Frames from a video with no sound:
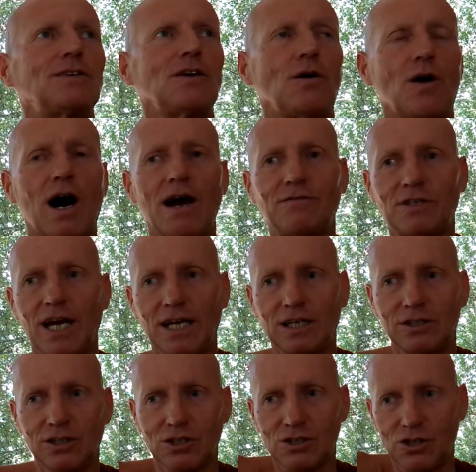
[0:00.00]
So I've
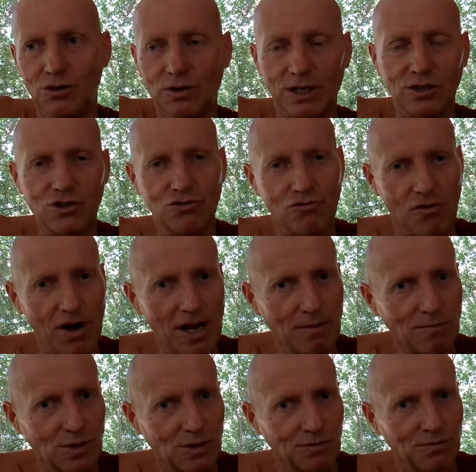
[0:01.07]
taken just two
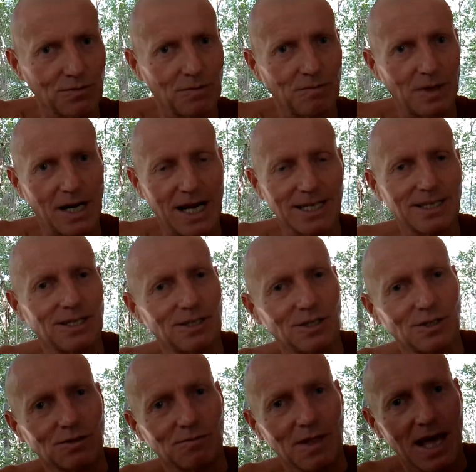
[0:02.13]
extremes of
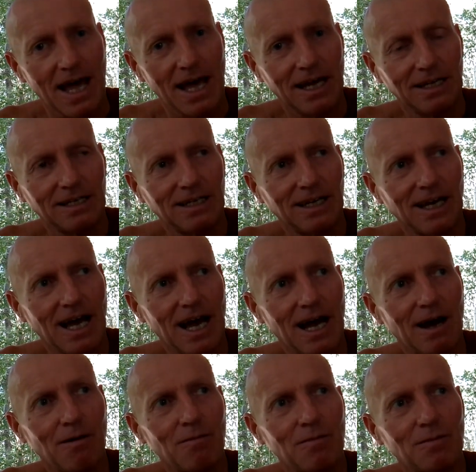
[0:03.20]
monasticism there
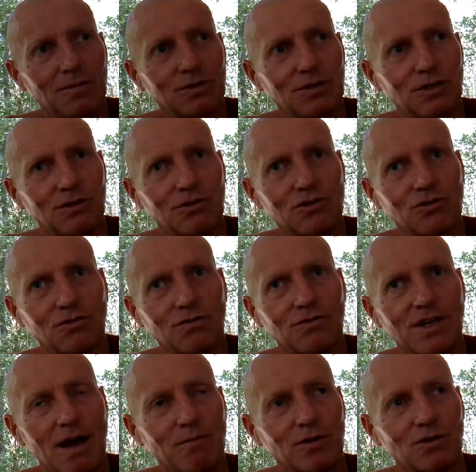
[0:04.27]
to sort
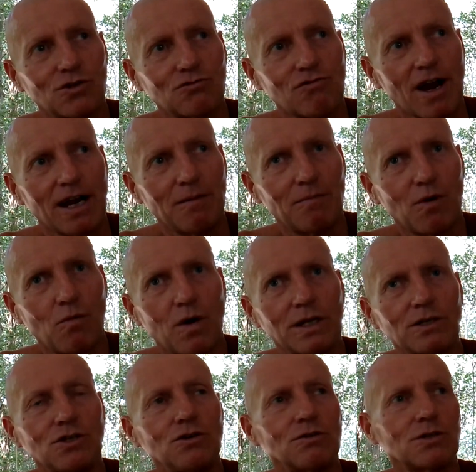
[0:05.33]
of demonstrate. But
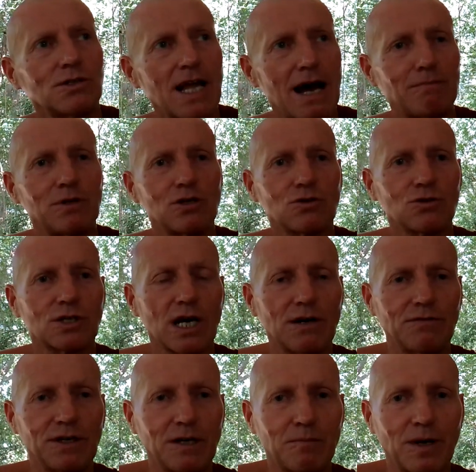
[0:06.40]
once you establish
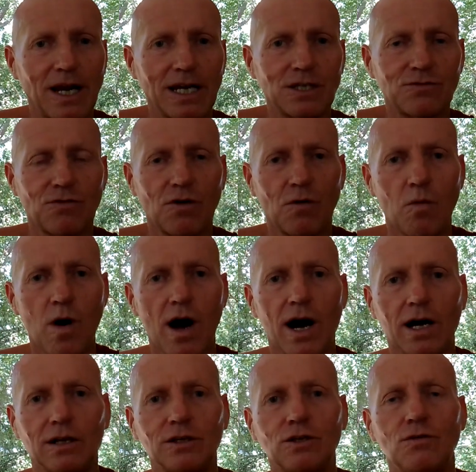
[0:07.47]
yourself in a place for a
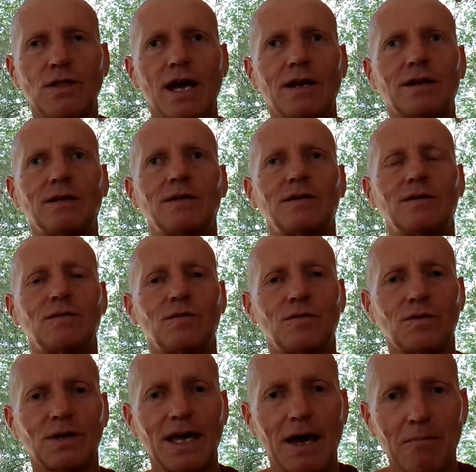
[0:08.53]
while, you then
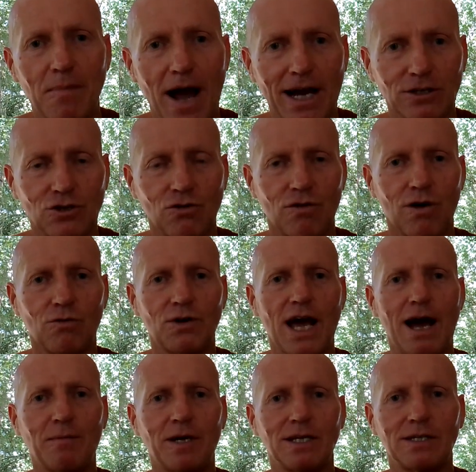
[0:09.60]
get back to your old
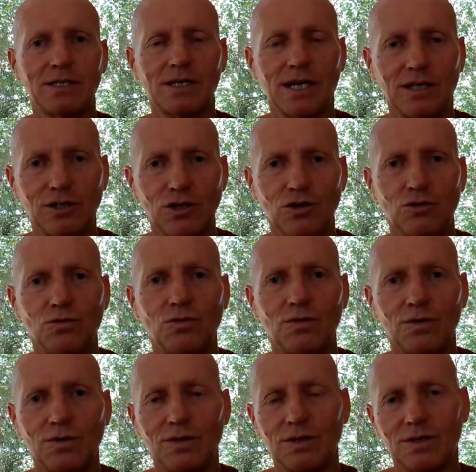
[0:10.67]
habits and you
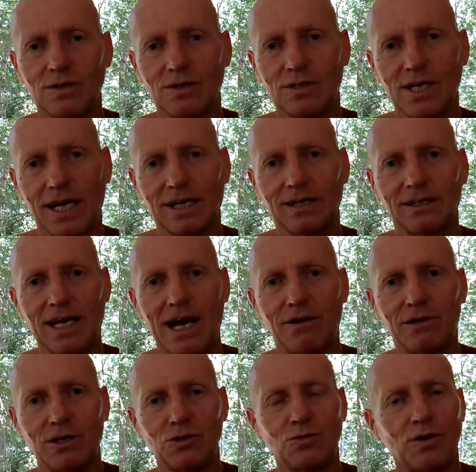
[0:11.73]
settle
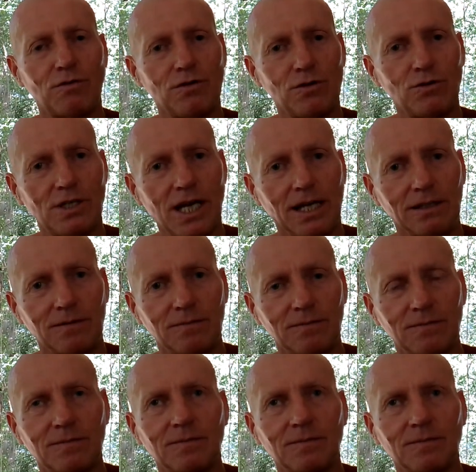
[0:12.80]
down into a routine.